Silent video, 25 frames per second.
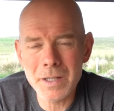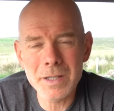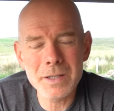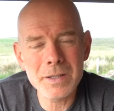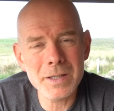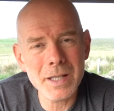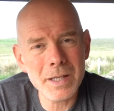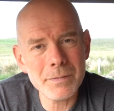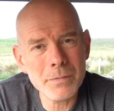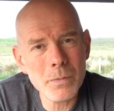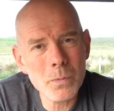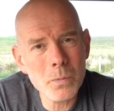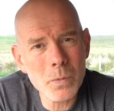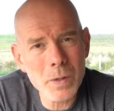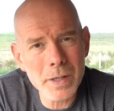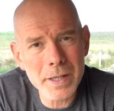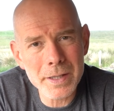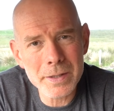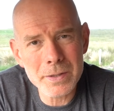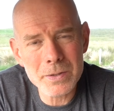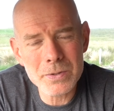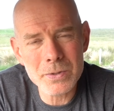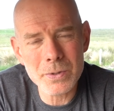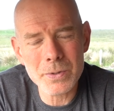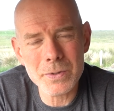you have a
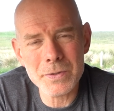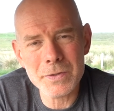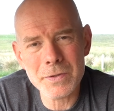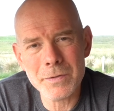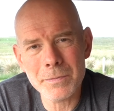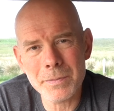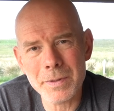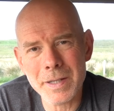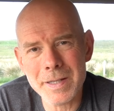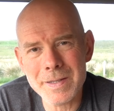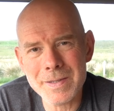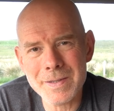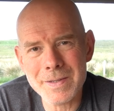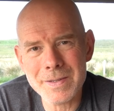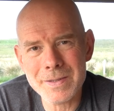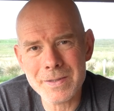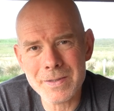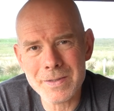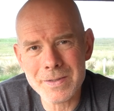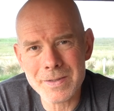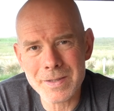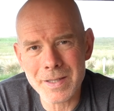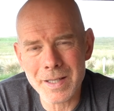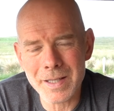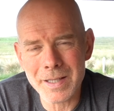wider choice of places to
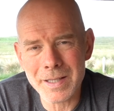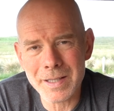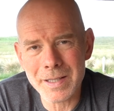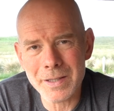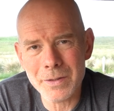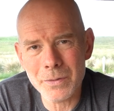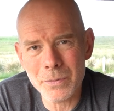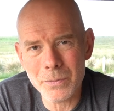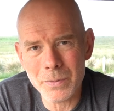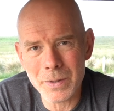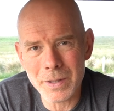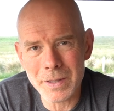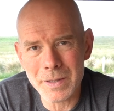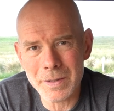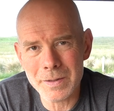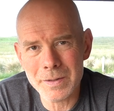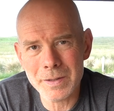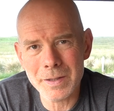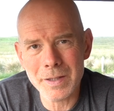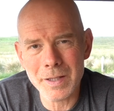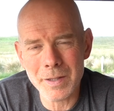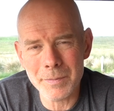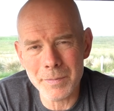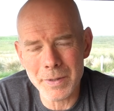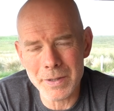stay with
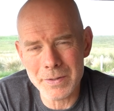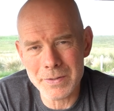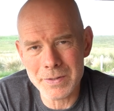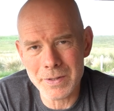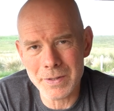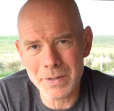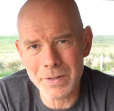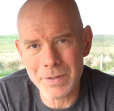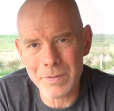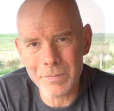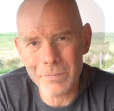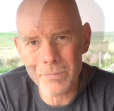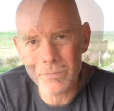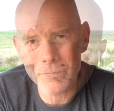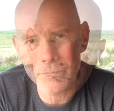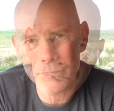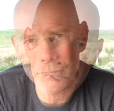a motorhome.